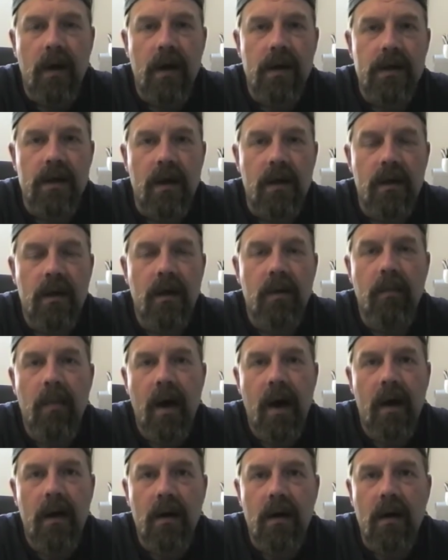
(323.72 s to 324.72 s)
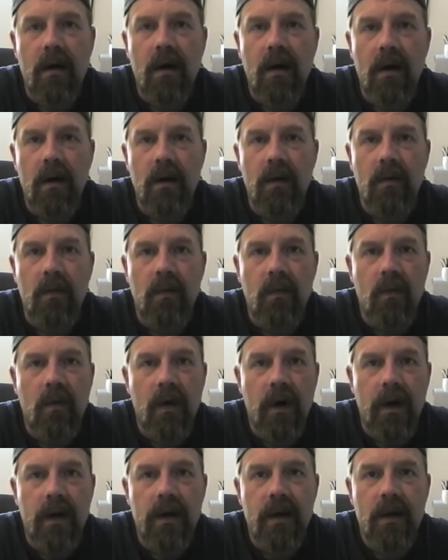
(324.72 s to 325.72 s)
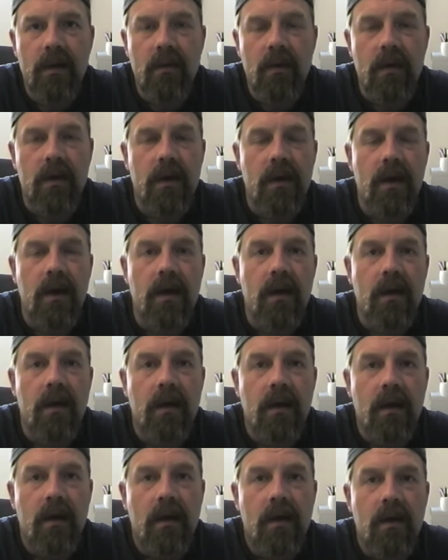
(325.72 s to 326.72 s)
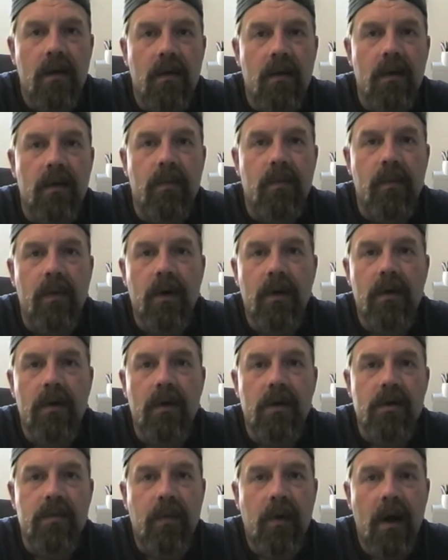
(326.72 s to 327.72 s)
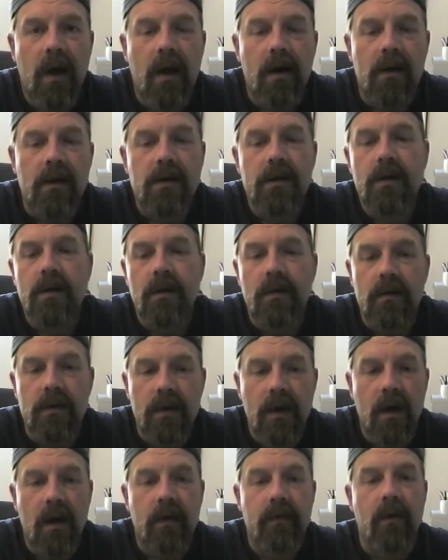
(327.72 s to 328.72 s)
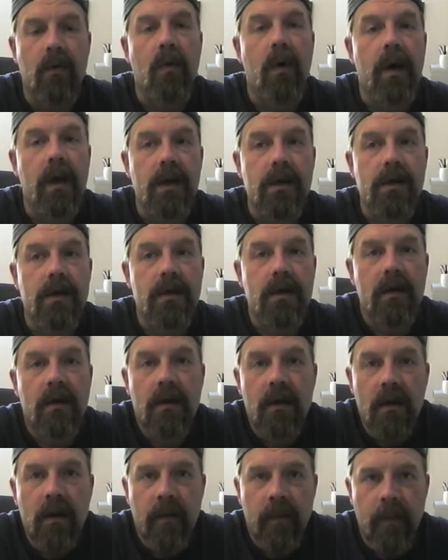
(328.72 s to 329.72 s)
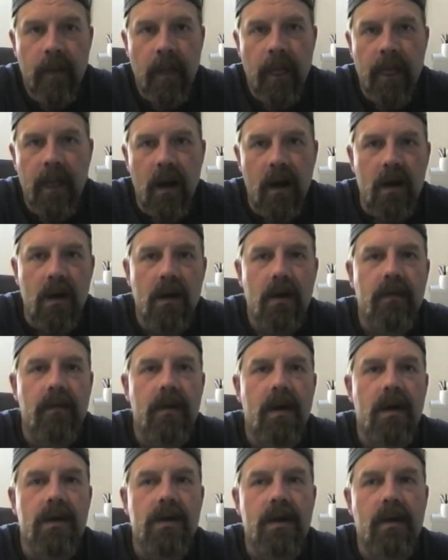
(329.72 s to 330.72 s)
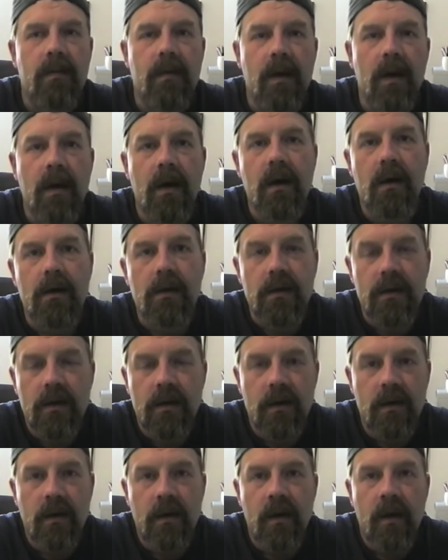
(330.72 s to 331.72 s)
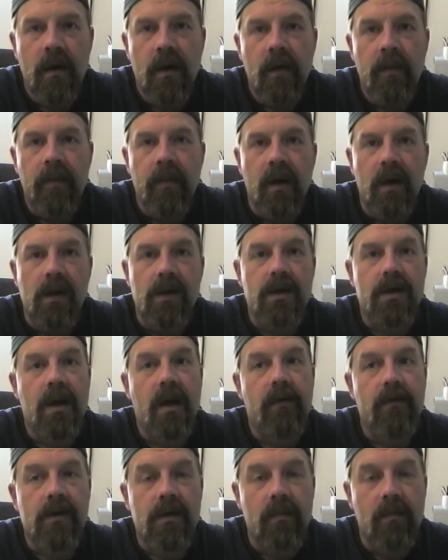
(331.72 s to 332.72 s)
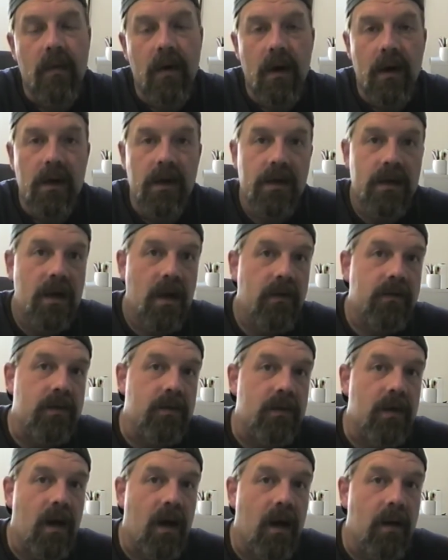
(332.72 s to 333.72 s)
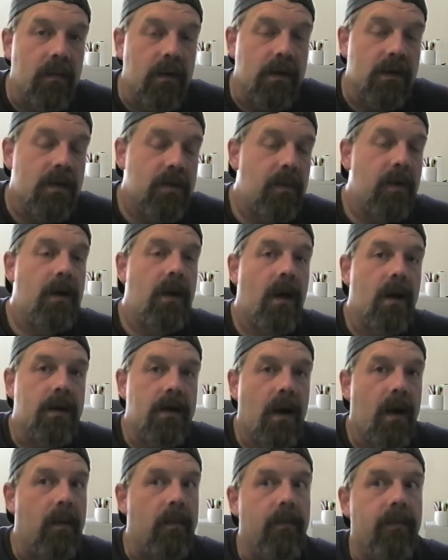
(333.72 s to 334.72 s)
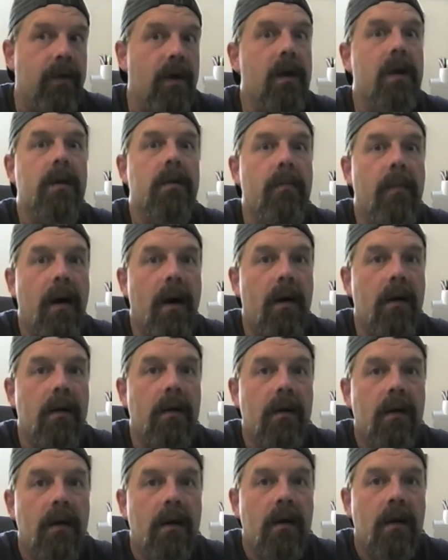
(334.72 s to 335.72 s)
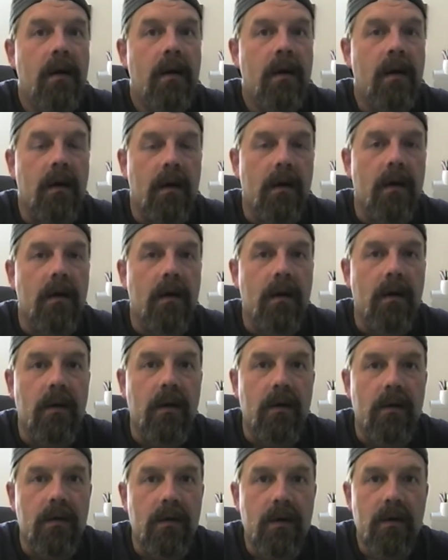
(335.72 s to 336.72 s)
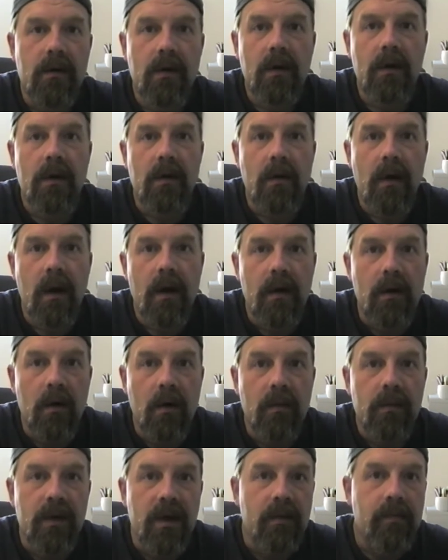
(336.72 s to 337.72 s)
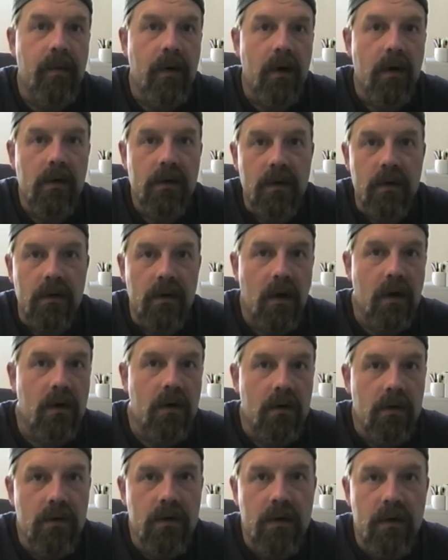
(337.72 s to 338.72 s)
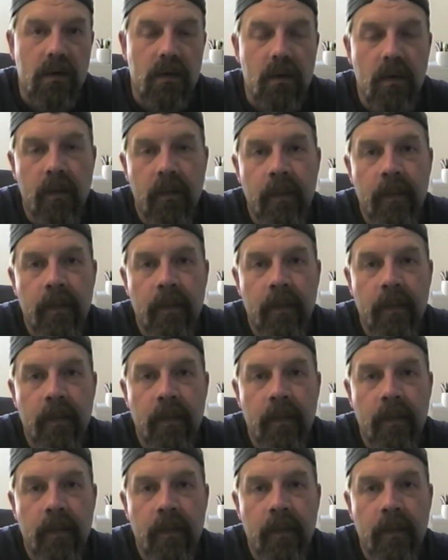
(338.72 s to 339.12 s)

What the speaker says: as I think back on what I did with building those planters. It was kind of a waste. I could have done something else and saved some money, saved some time, because I spent a lot of time thinking about, or looking around in Home Depots and Lowe's and